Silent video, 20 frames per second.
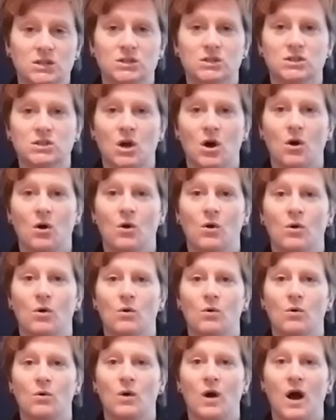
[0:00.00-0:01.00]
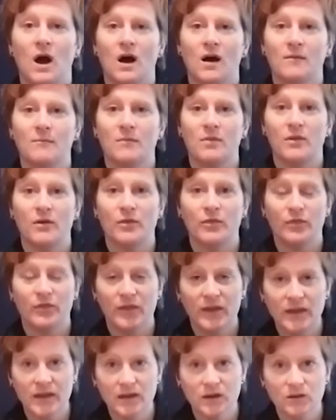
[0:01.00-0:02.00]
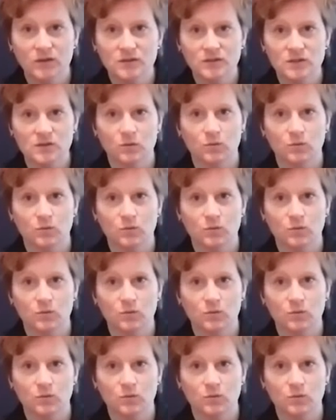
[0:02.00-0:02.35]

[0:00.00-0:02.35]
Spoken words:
So the things